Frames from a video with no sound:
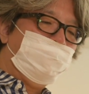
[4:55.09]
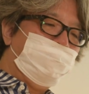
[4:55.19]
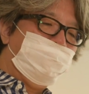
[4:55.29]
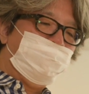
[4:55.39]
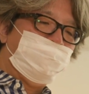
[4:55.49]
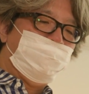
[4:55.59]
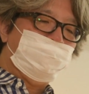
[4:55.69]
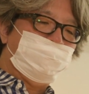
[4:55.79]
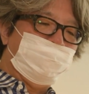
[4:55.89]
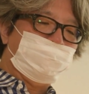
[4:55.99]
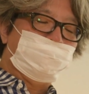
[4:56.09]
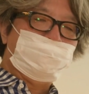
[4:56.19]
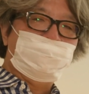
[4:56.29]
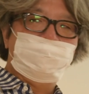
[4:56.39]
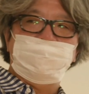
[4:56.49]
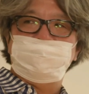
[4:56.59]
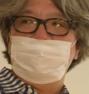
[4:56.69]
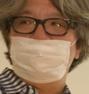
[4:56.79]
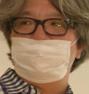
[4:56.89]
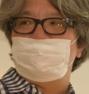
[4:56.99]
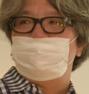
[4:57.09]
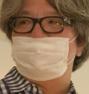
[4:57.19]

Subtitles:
A special kind of normal.